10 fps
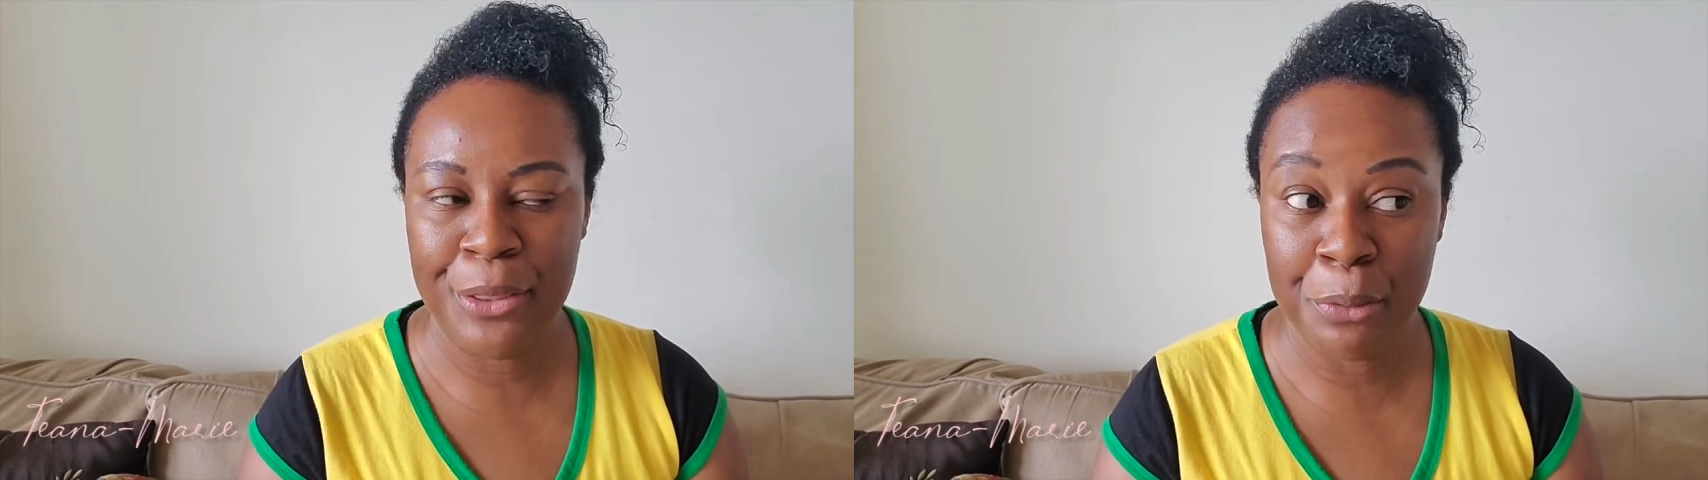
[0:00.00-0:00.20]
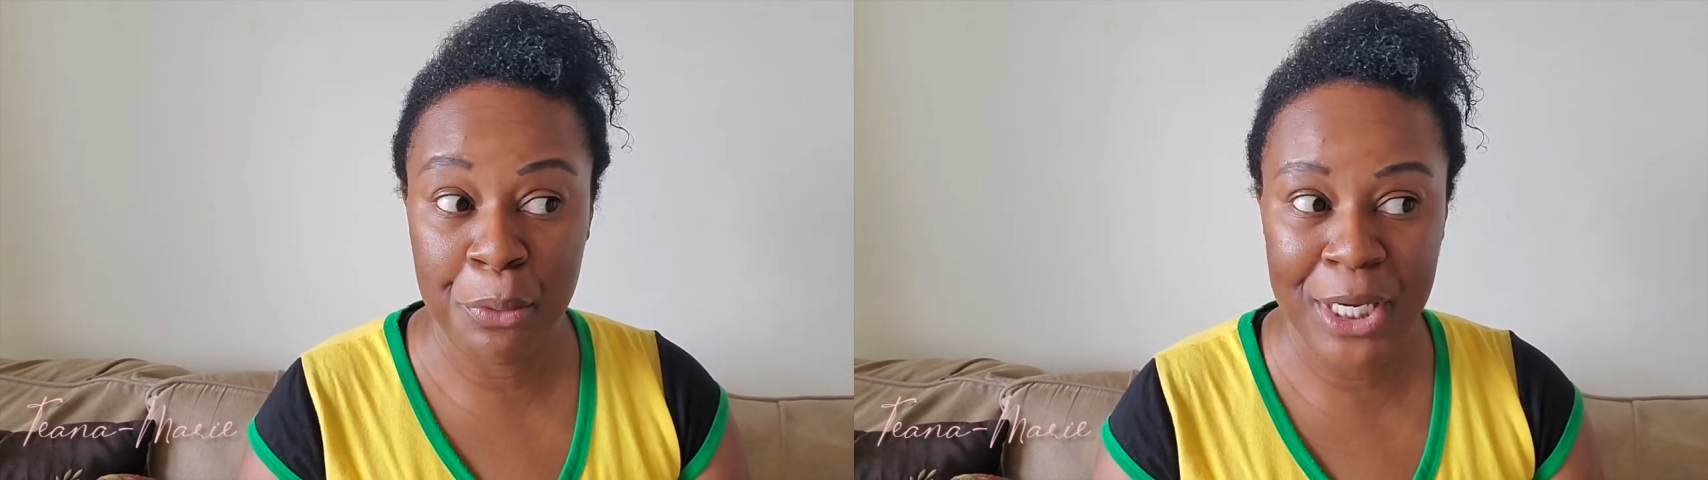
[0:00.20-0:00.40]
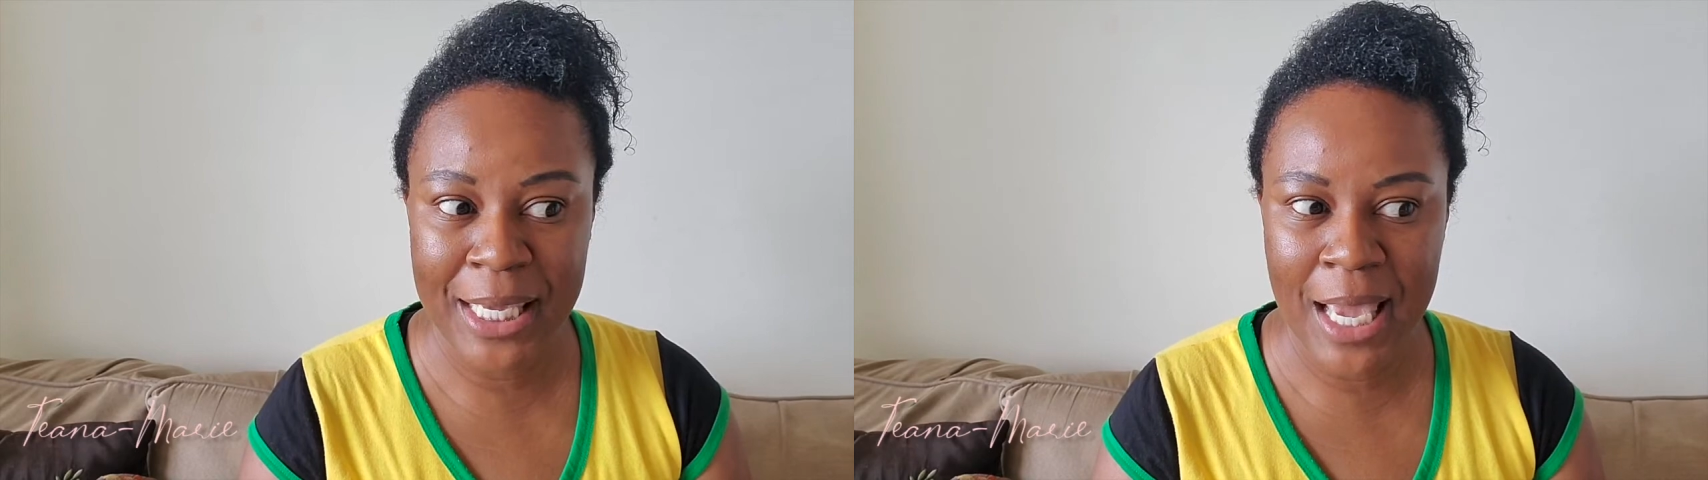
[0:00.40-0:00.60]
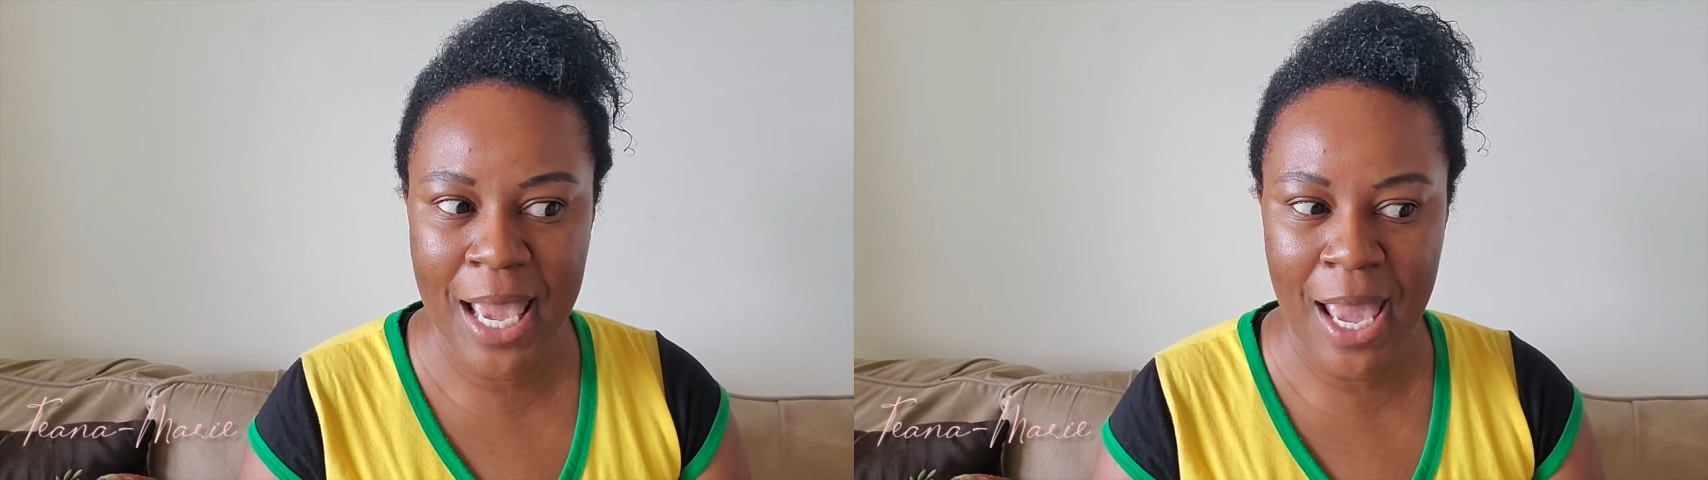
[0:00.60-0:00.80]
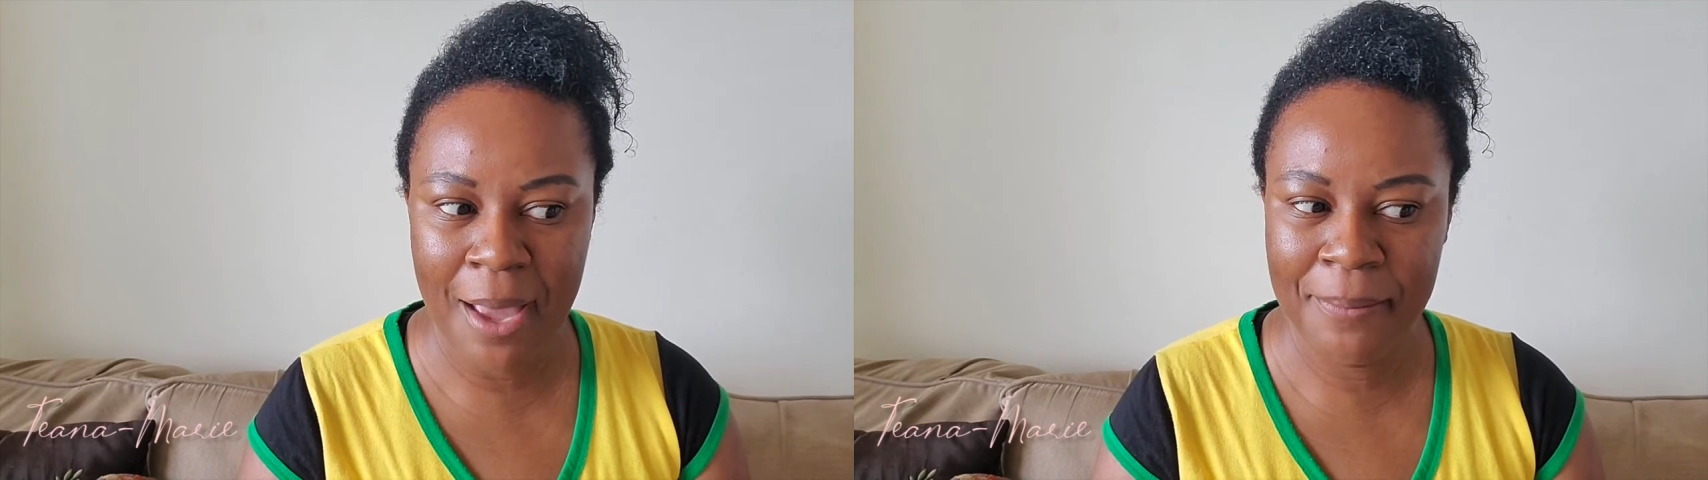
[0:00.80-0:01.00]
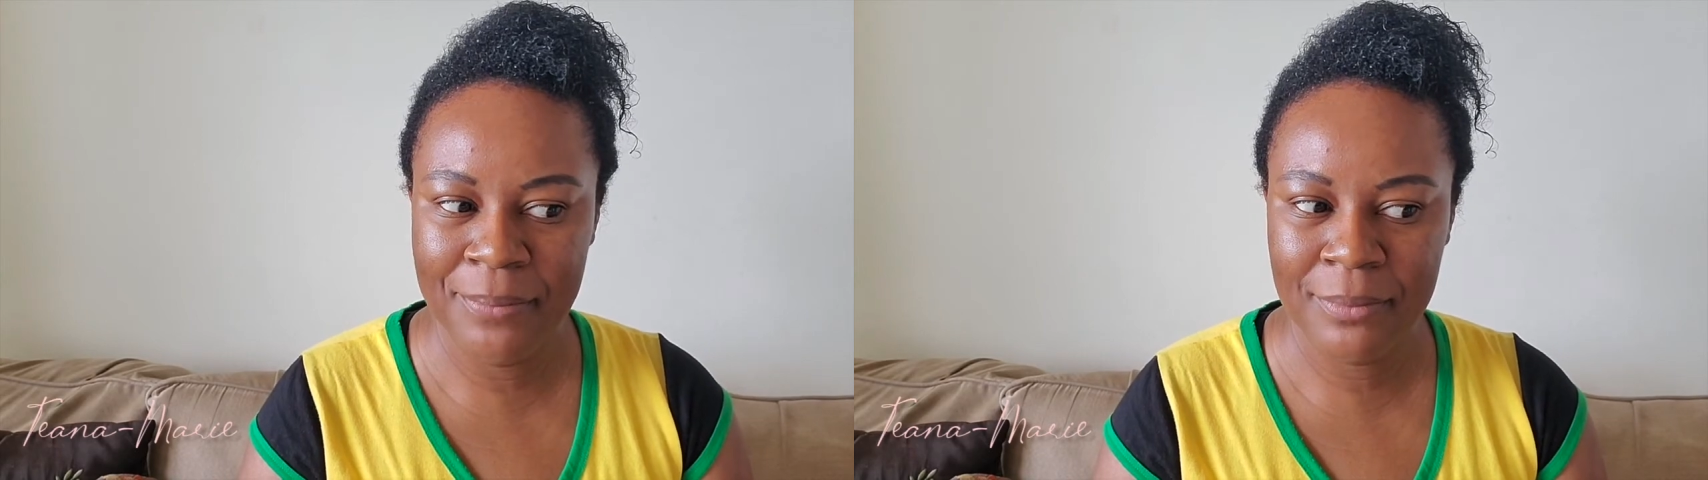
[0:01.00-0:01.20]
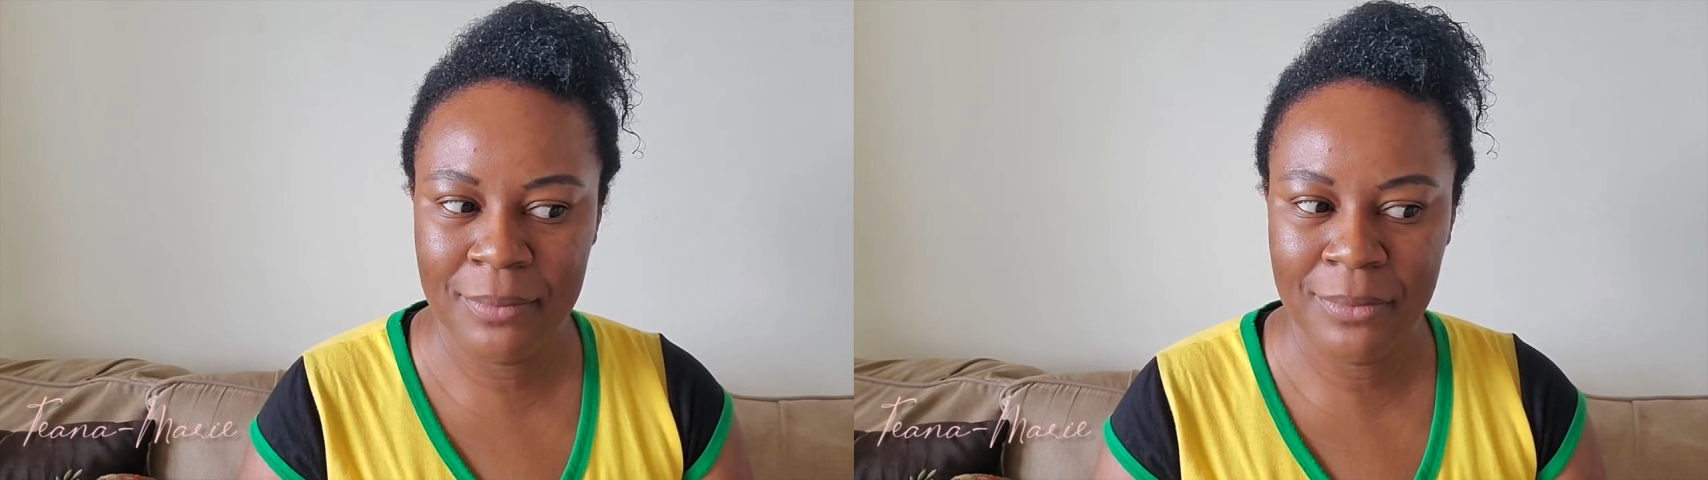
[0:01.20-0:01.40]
3 a.m.